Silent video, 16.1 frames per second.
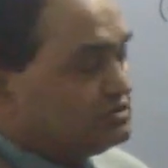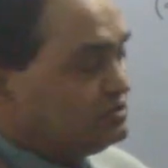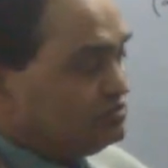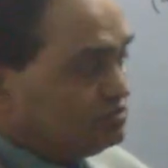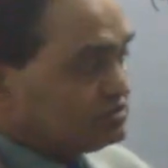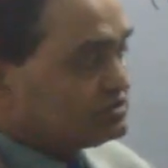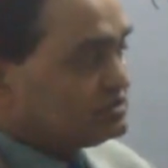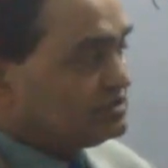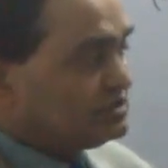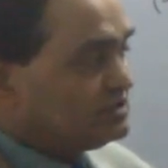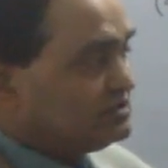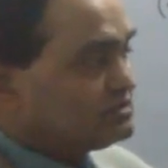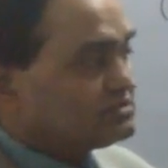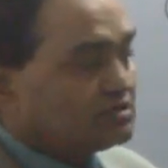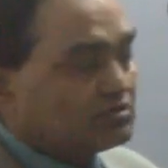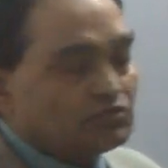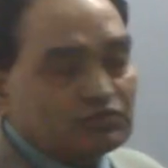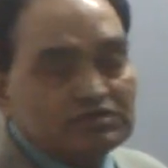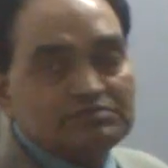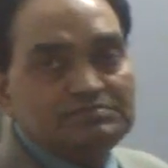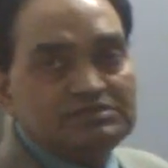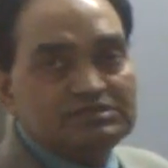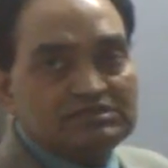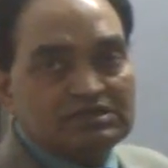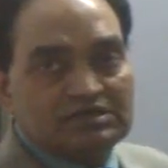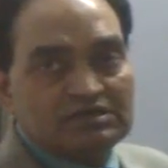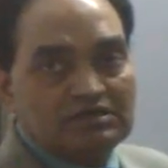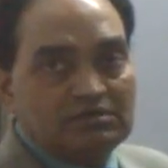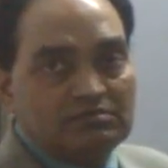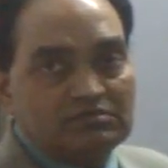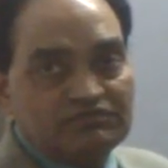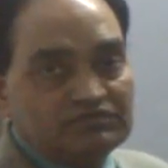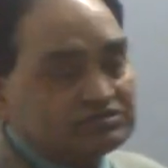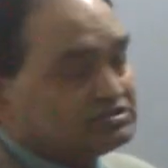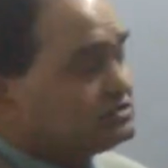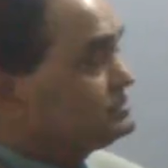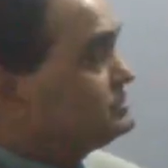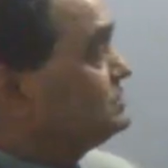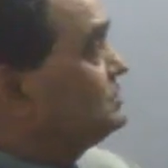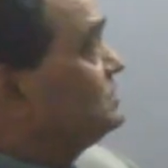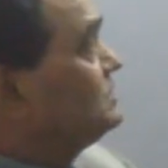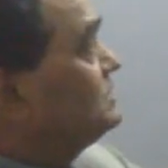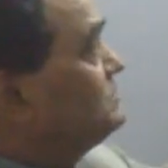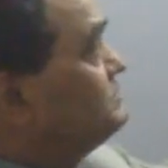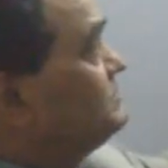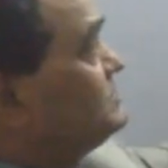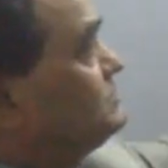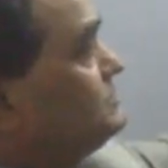Euler's integrals are known as beta and gamma functions, which